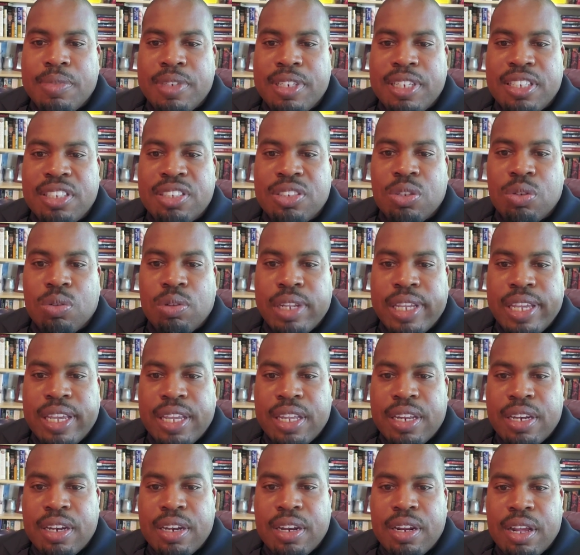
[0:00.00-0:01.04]
distal
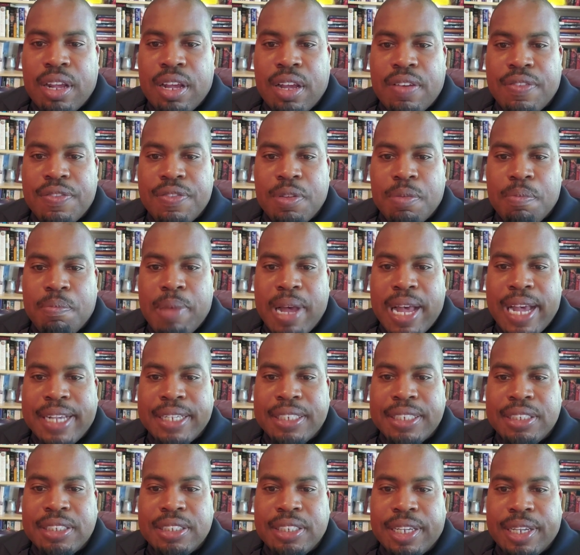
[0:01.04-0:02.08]
end of the
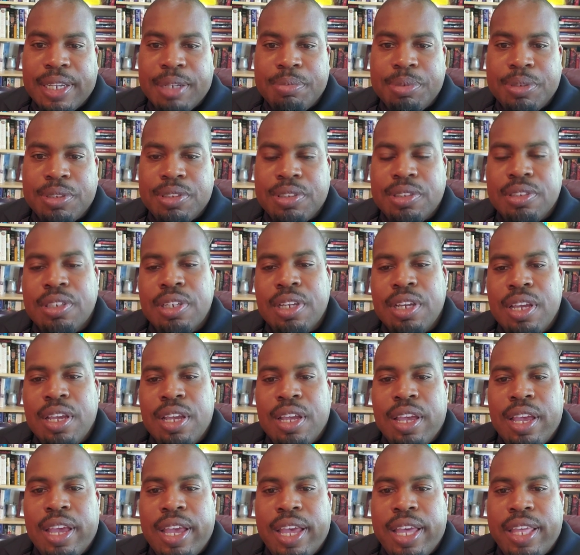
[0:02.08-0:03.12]
biceps
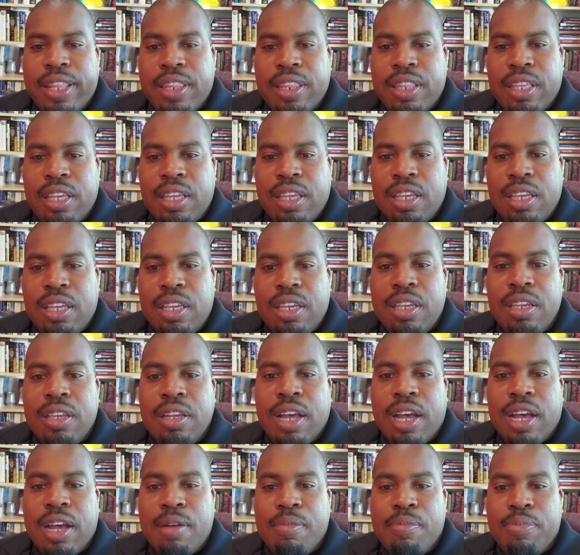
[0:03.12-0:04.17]
and the
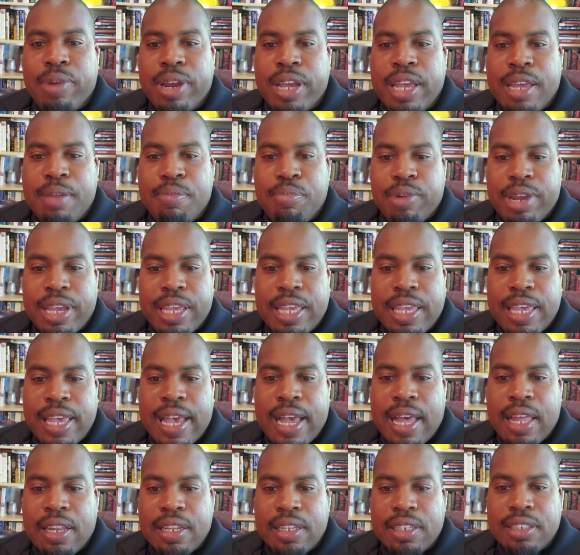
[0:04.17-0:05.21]
and
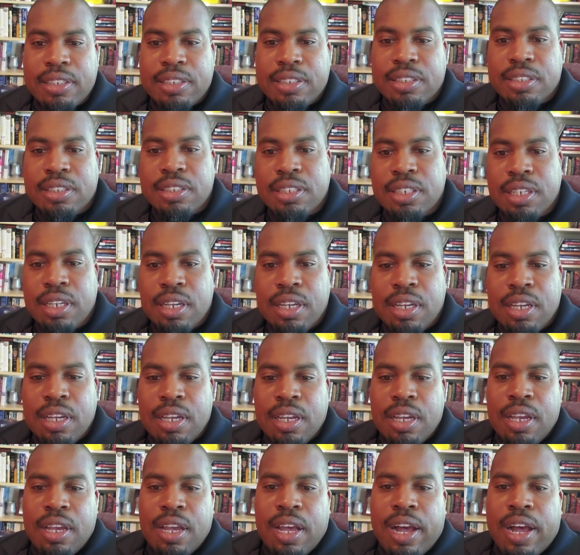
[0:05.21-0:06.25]
brachialis
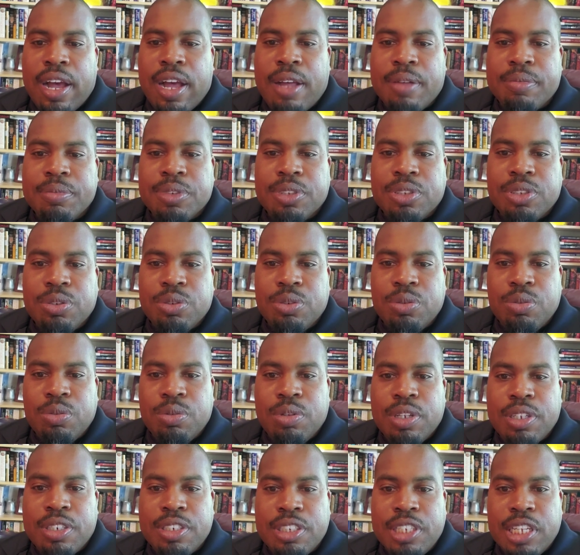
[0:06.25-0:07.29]
to
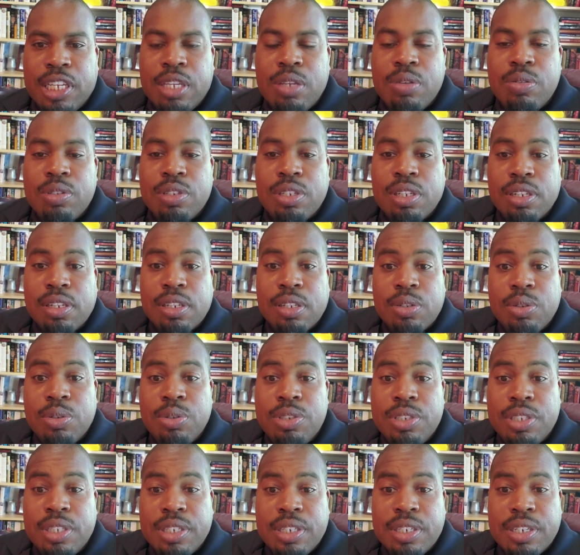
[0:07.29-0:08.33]
continue to
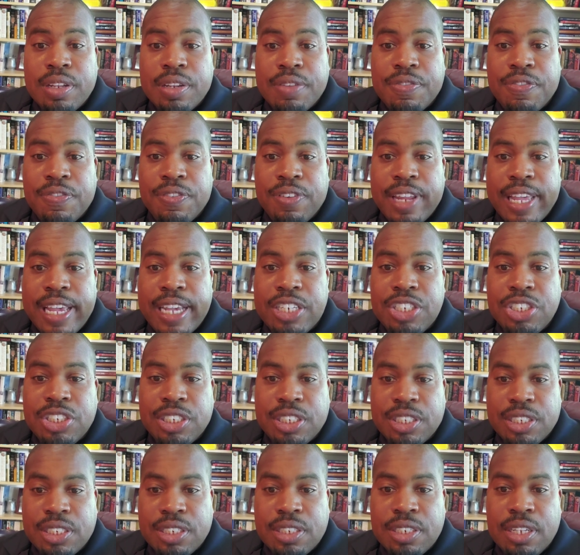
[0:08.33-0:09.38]
loosen the
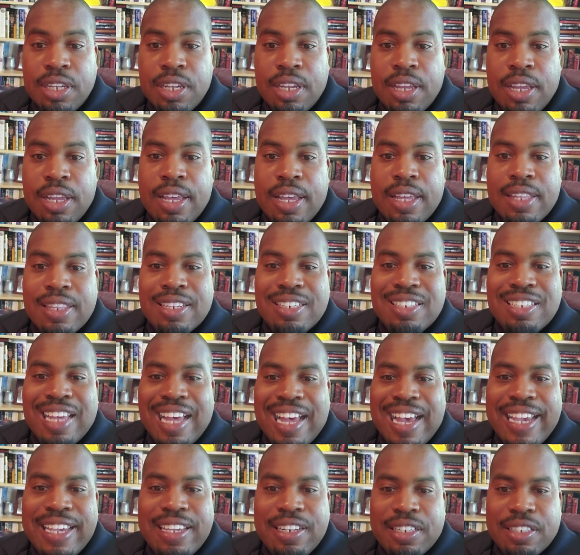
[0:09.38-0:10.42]
flexion, the
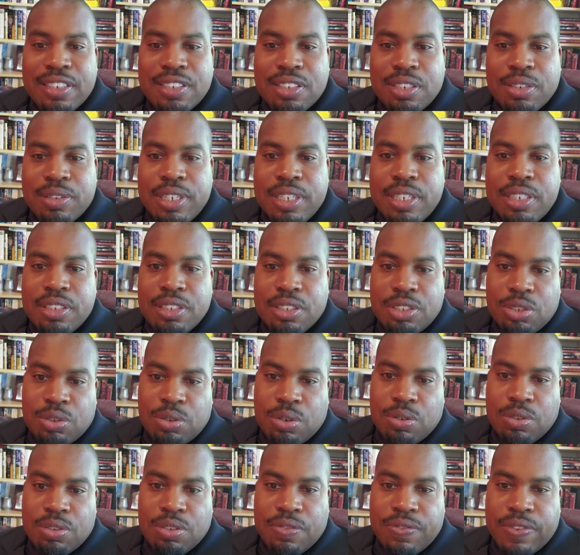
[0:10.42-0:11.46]
tightness. So he is a
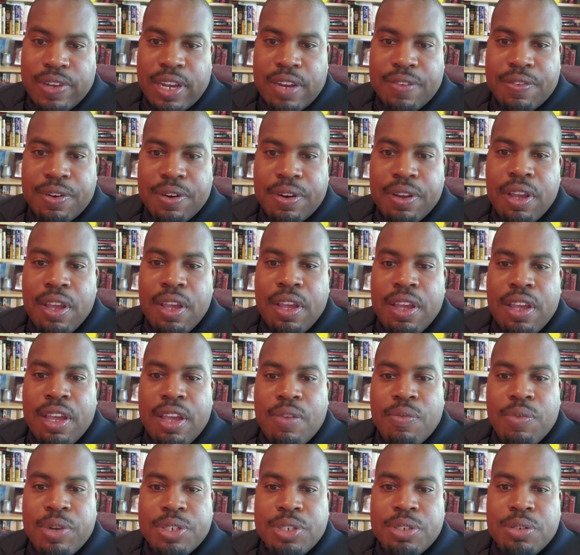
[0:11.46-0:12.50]
stroke survivor,
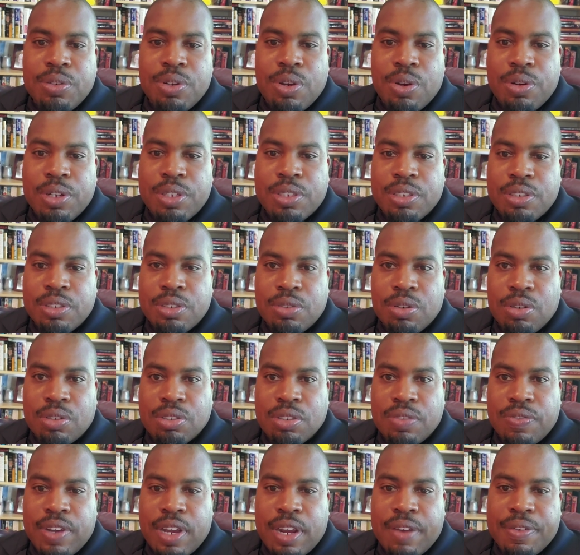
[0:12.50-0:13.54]
and what you notice in stroke
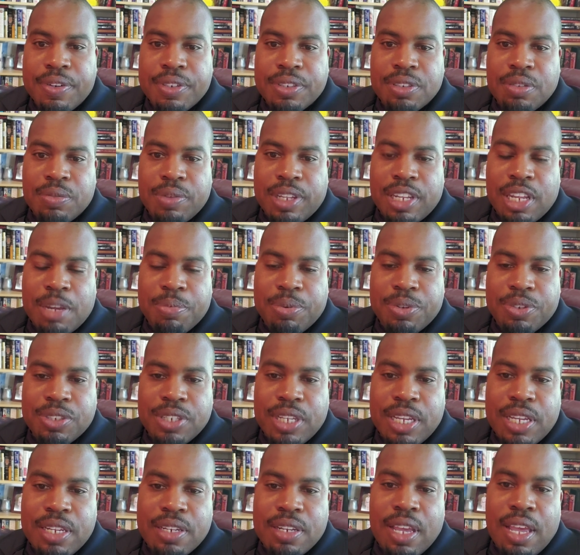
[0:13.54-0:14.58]
survivors, the way they
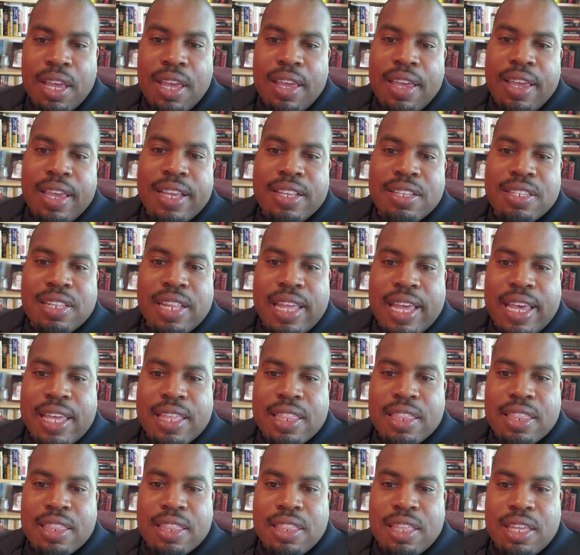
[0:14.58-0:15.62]
present, is
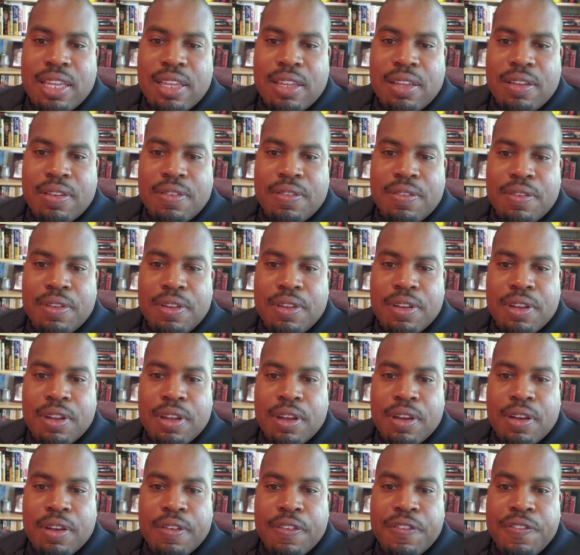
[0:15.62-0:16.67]
that the
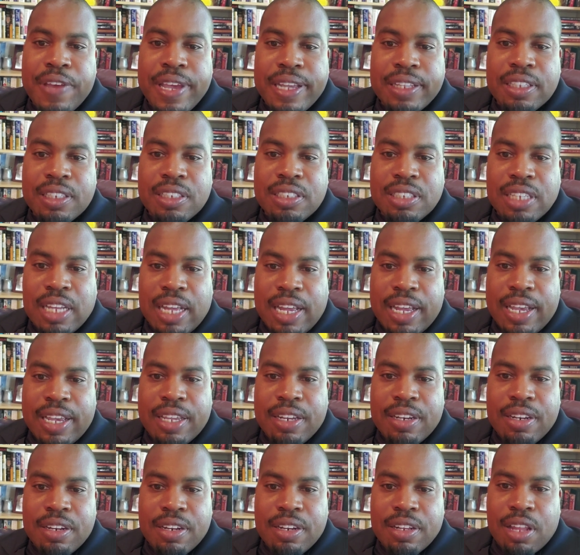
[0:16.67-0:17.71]
affected
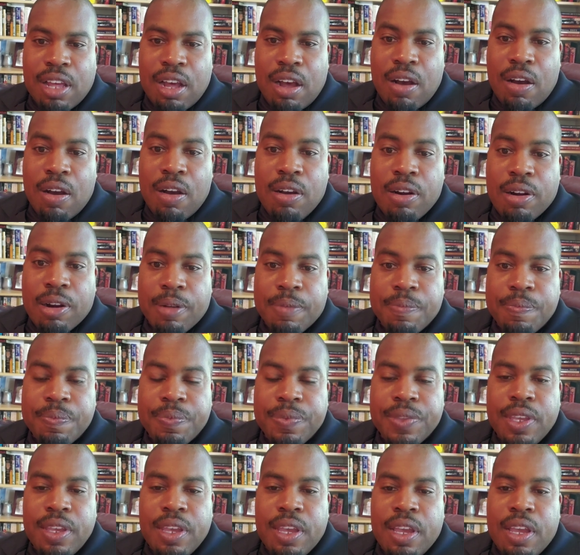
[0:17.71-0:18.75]
side, the arm,
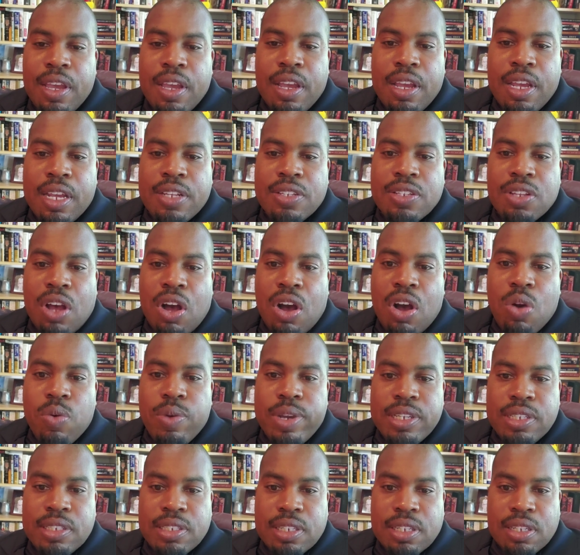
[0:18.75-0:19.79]
is
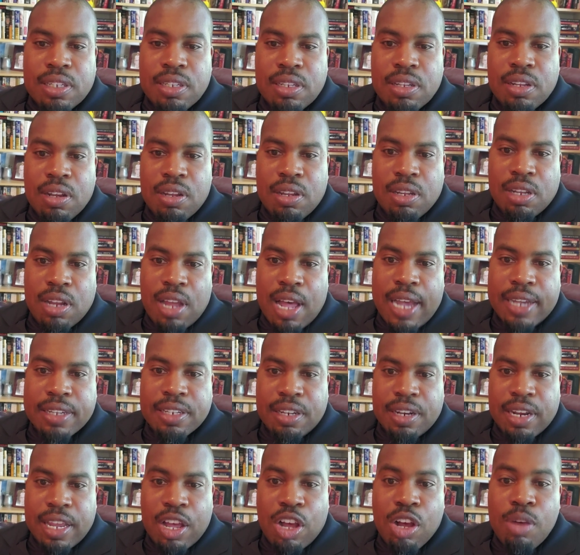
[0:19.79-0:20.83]
always locked
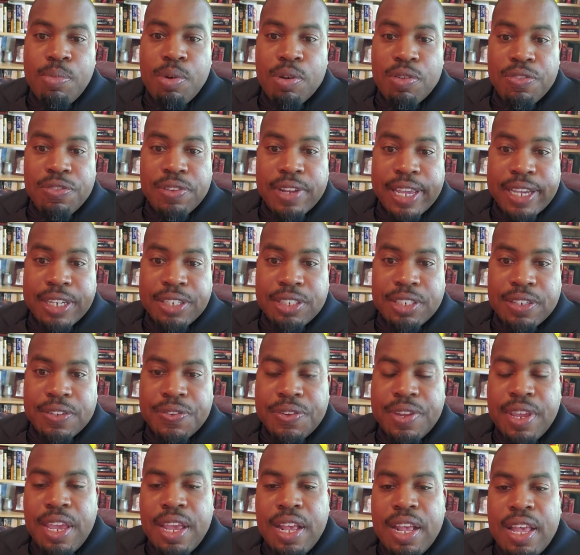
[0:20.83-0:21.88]
in elbow flexion.
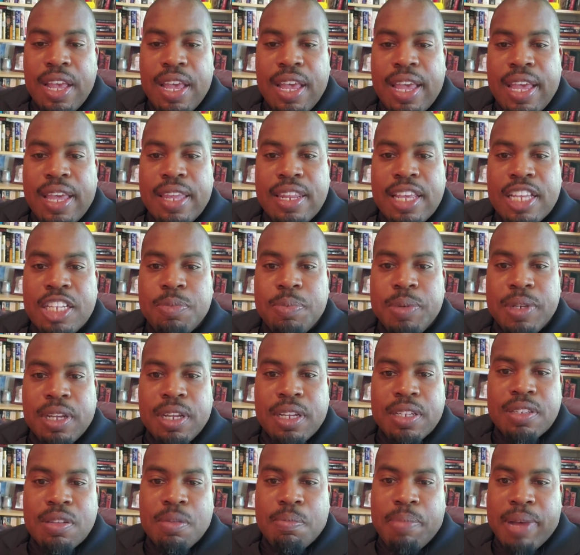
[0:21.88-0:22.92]
And that's
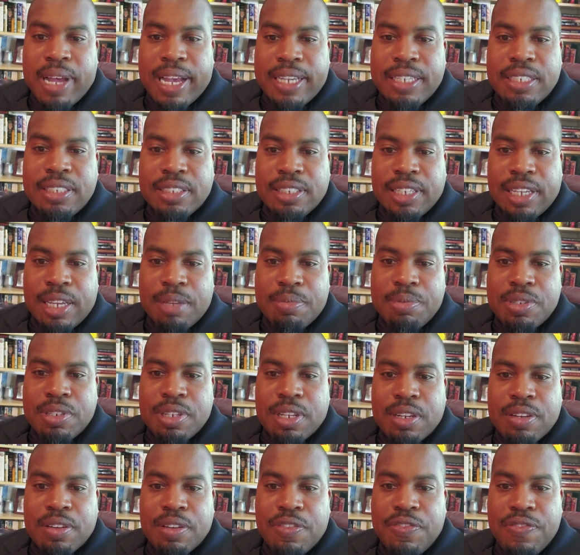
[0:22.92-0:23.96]
because the biceps
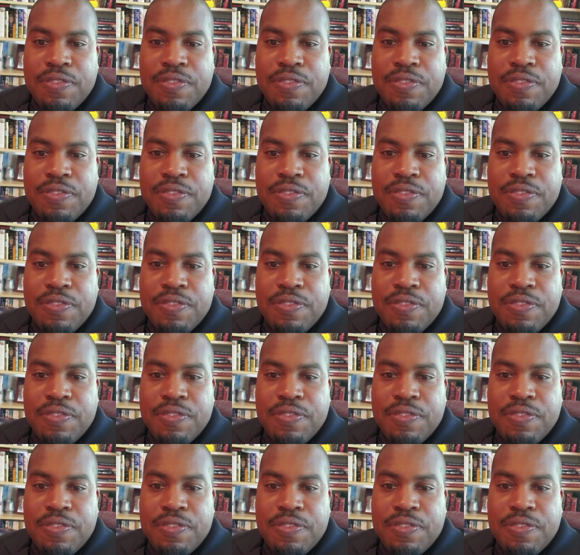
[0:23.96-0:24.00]
and the